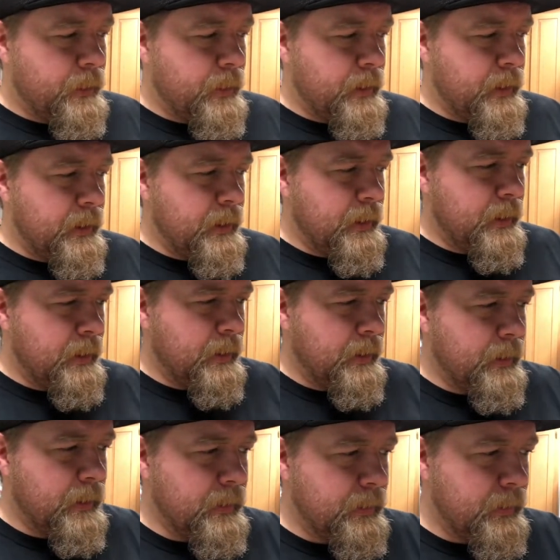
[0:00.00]

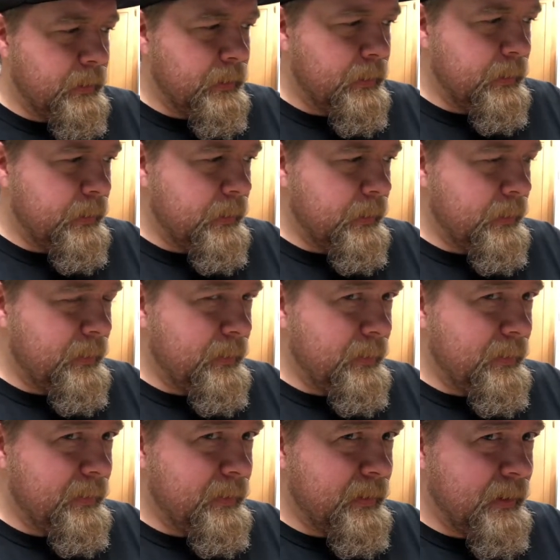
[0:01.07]
and
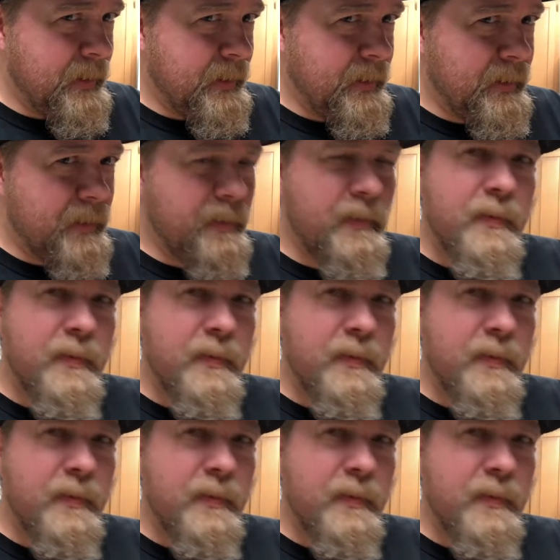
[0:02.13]
then